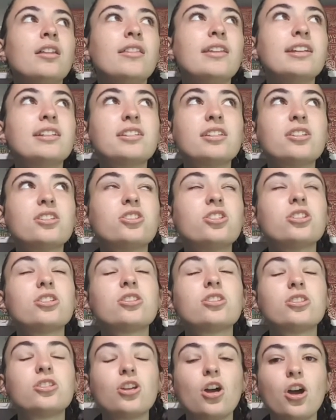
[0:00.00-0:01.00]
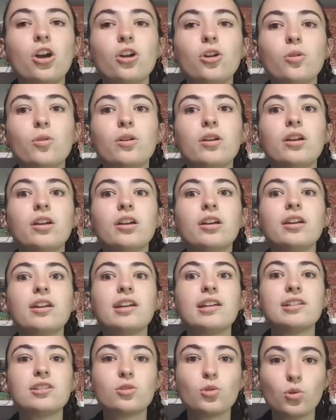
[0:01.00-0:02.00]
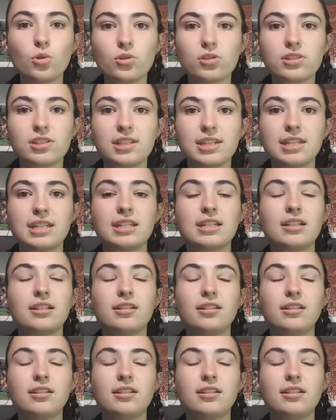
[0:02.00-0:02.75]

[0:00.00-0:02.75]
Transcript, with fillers: This is just so exhausting.